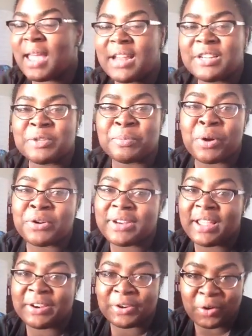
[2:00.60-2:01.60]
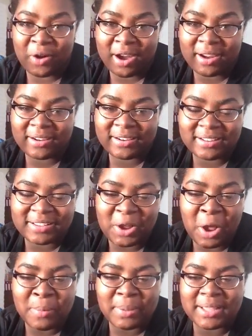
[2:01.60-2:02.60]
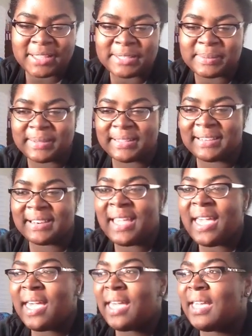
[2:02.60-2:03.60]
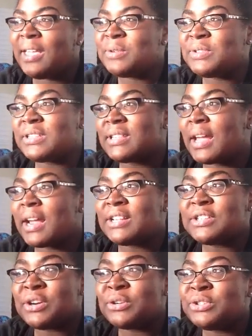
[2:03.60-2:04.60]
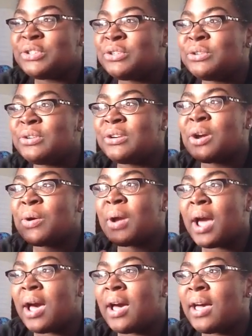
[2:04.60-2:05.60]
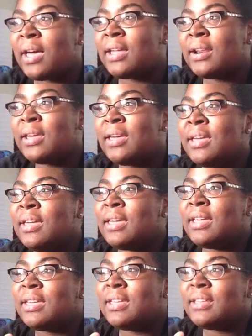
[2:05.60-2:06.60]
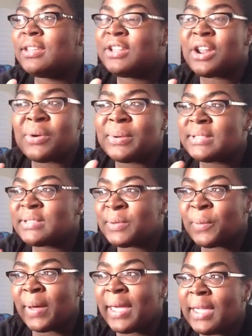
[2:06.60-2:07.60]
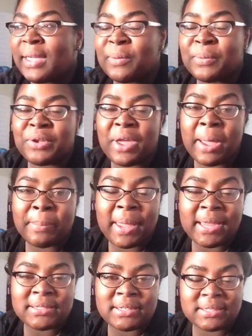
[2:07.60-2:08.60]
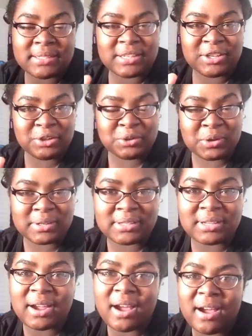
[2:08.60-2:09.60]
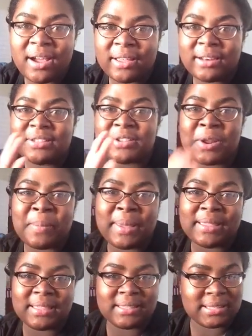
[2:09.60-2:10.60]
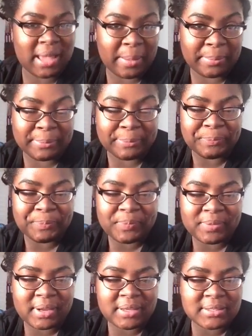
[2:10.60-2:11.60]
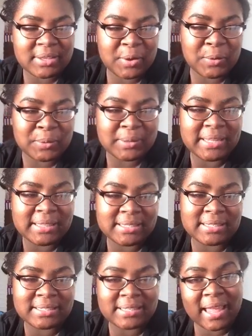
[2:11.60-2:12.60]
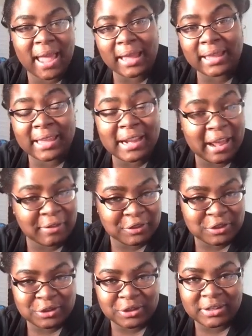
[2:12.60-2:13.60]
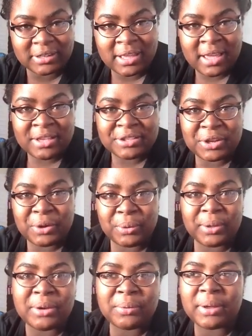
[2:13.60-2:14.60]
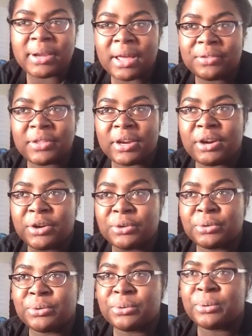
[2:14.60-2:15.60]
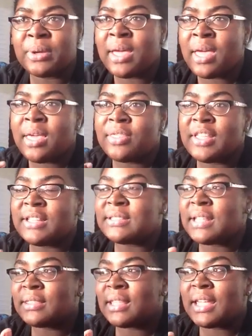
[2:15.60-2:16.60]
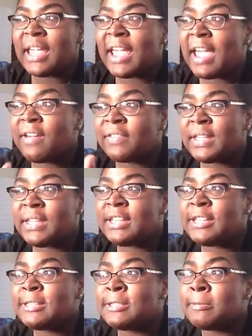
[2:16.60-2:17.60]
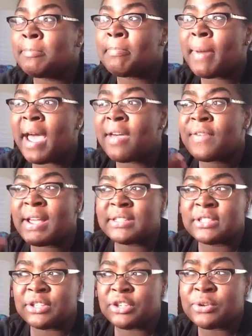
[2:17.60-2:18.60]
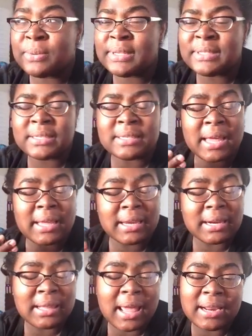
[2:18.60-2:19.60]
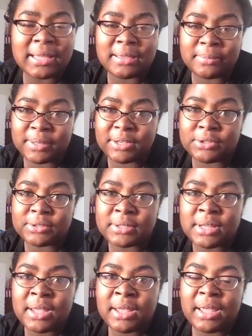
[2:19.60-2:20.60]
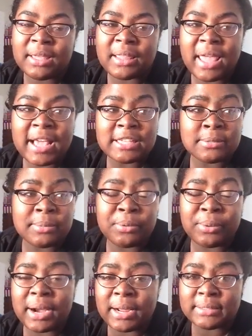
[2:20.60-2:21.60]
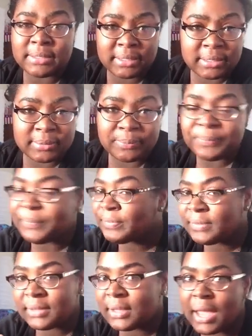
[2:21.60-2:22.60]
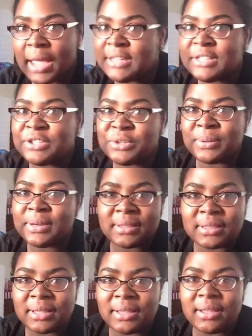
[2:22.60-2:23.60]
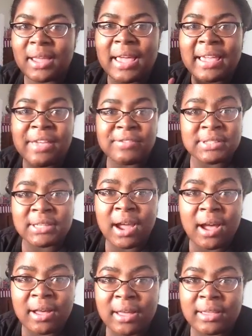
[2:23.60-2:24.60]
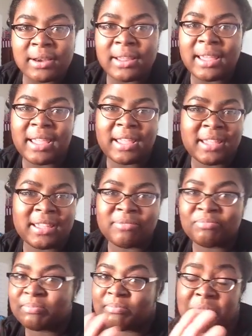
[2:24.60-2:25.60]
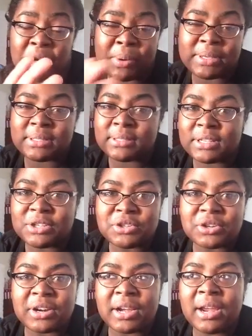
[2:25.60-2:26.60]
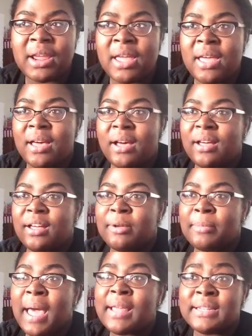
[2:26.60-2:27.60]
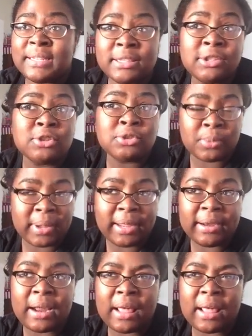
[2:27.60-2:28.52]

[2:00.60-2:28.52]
I just broke down and cried. I called my husband, and he was just like, I told you, God, is the way. When you have patience and you trust in God, He's going to make things happen. So, needless to say, I can have children. So, anyone out there who thinks that they can't have kids, my advice to you is, because I get a lot of emails, and they ask me what I did. I didn't do anything. I gave it to God, and the rest is history. I did lose weight.